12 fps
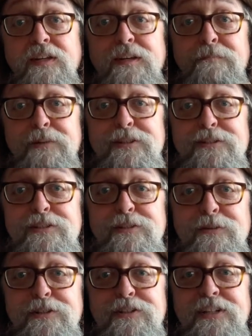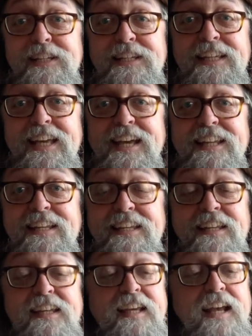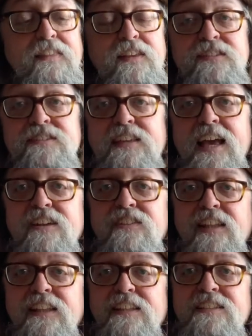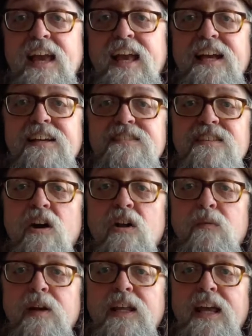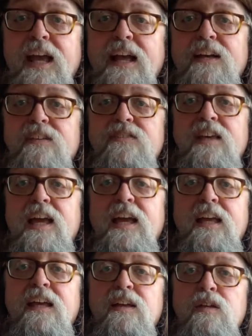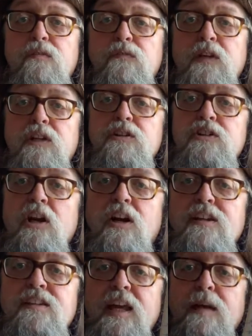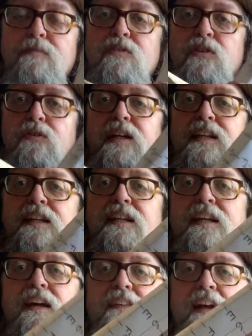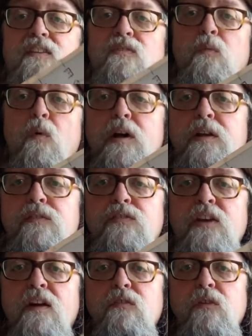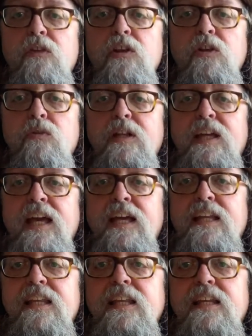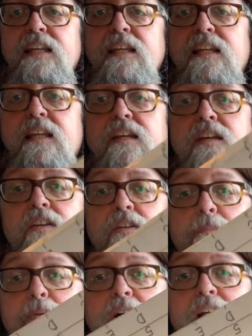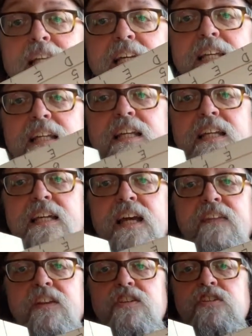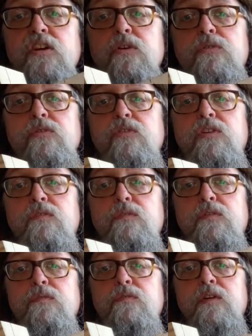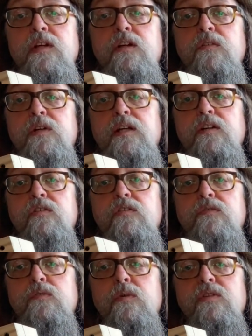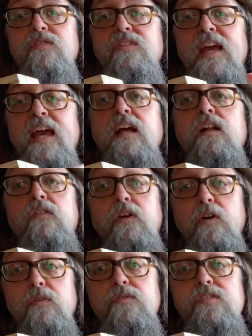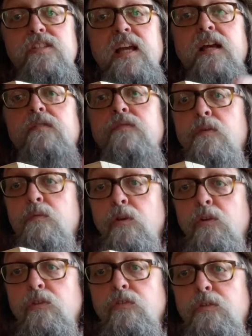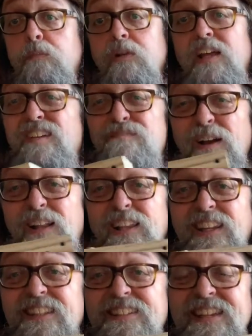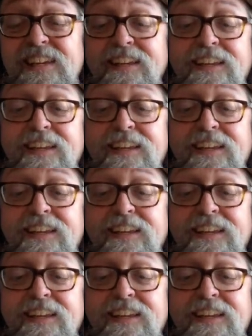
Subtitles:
But this is what you're going to get. And this is actually, already has a finger chart taped to it. And that's one of several that you will get in your booklet. And it shows different fingerings for scale notes and that we'll use to play melodies.